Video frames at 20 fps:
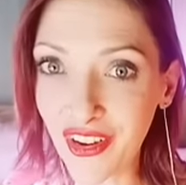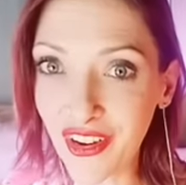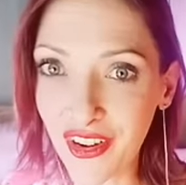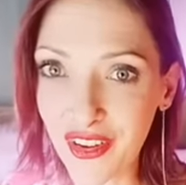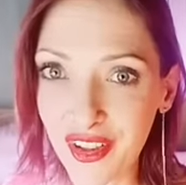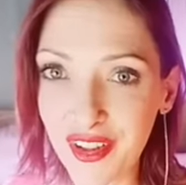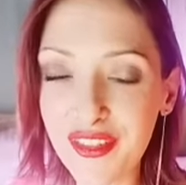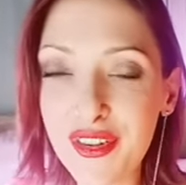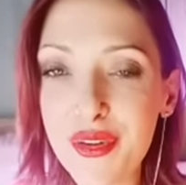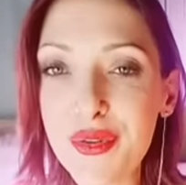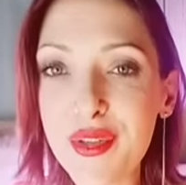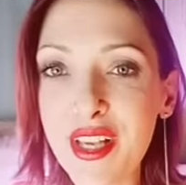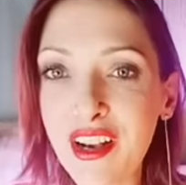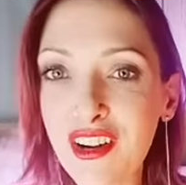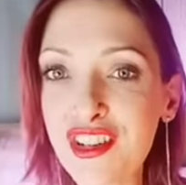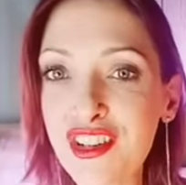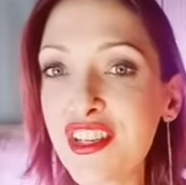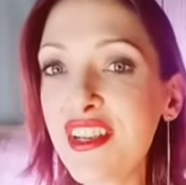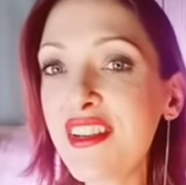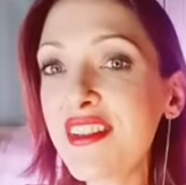all of those
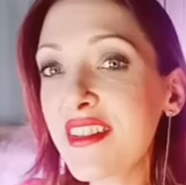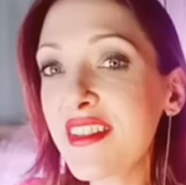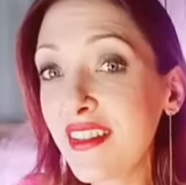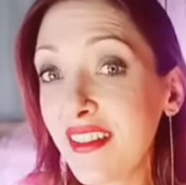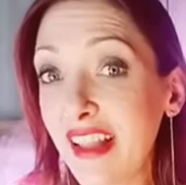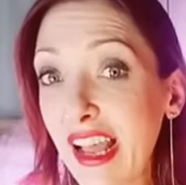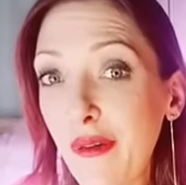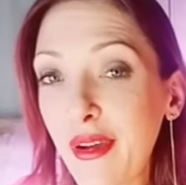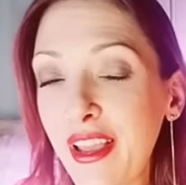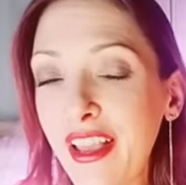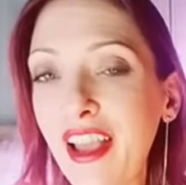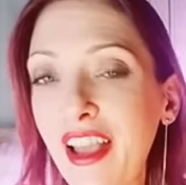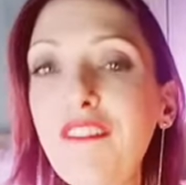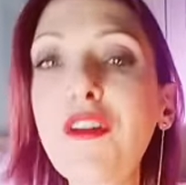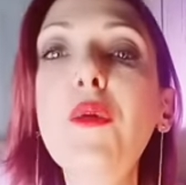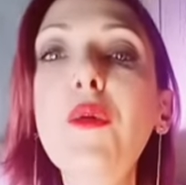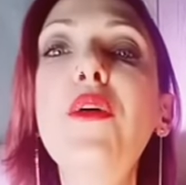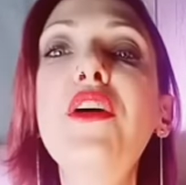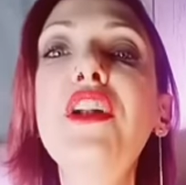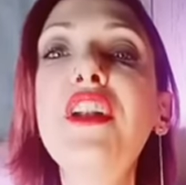energies and allowing
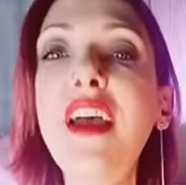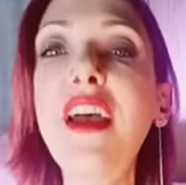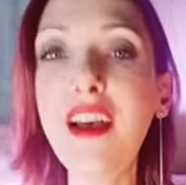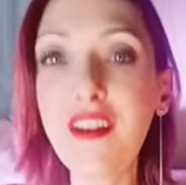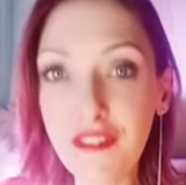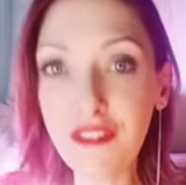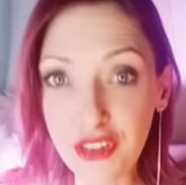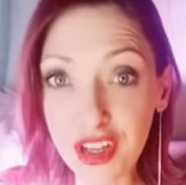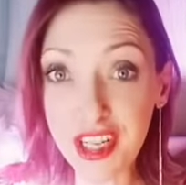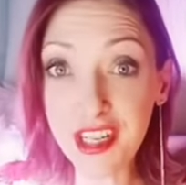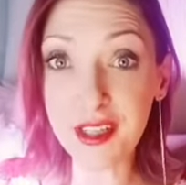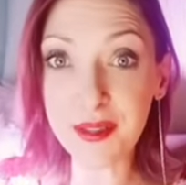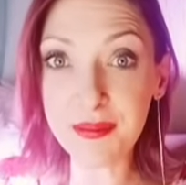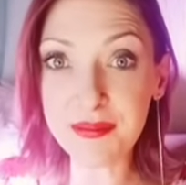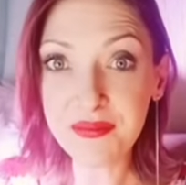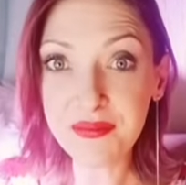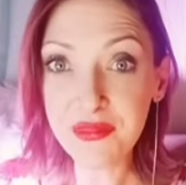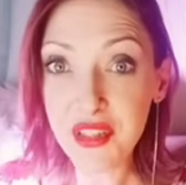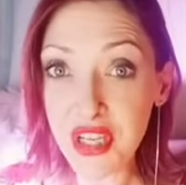everyone to have freedom